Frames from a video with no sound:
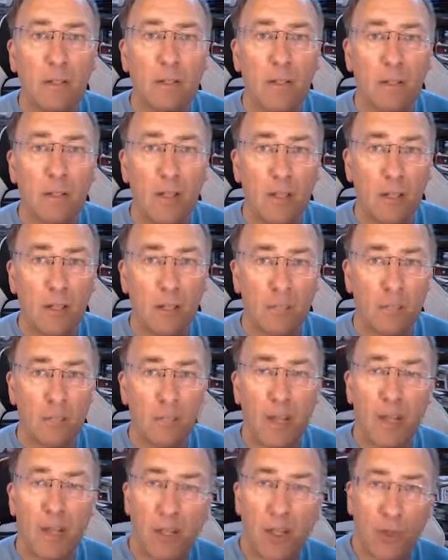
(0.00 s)
and
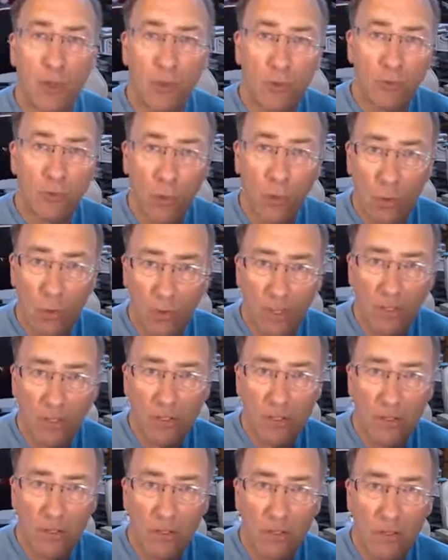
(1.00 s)
many are
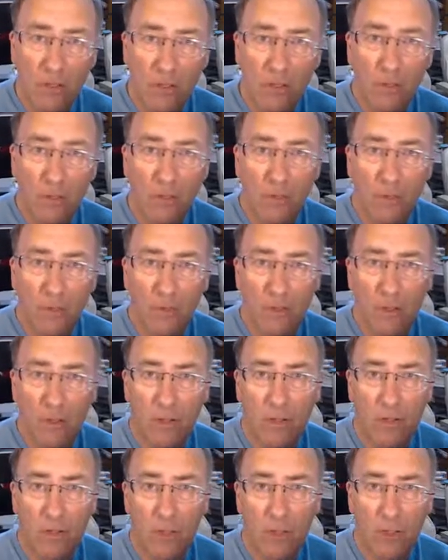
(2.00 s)
drawings
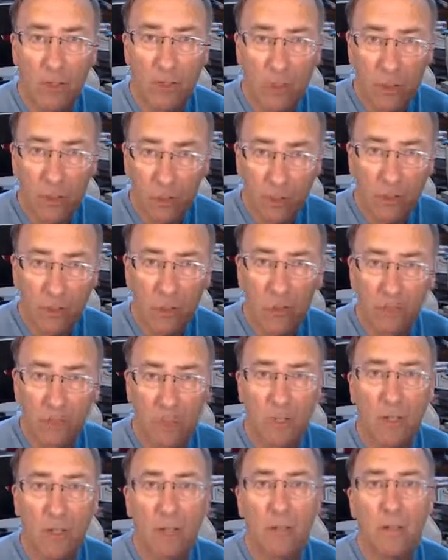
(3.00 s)
that children have
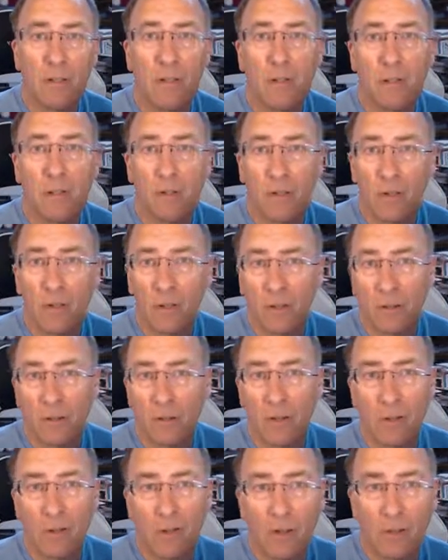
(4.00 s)
done that
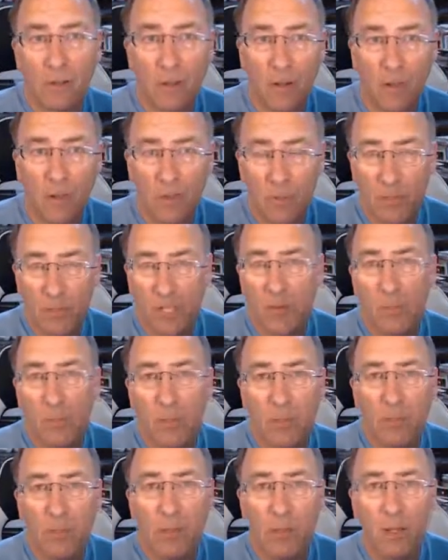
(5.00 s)
I was able to
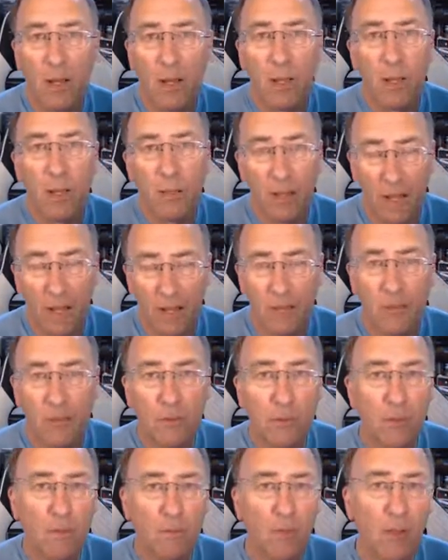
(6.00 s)
put up, and adults
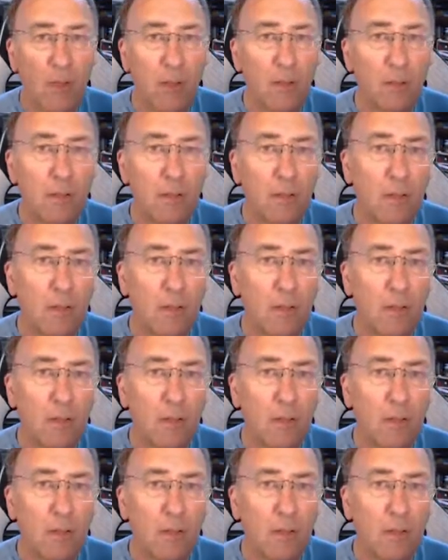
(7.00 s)
have done.